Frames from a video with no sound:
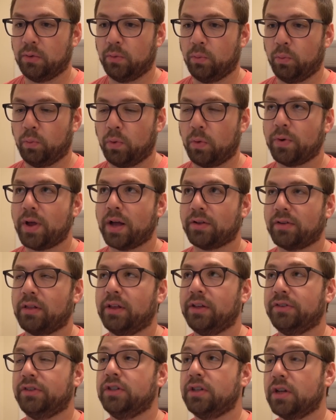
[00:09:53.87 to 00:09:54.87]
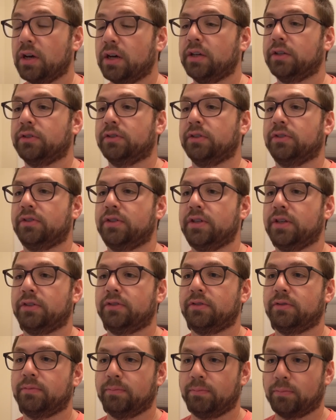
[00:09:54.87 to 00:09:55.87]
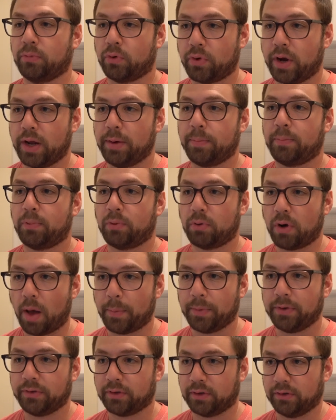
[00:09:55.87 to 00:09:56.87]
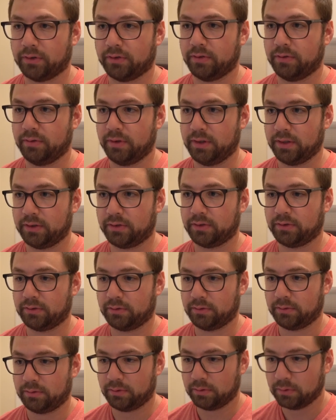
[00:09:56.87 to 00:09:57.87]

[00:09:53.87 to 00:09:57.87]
what React.lazy does is this create promise, because this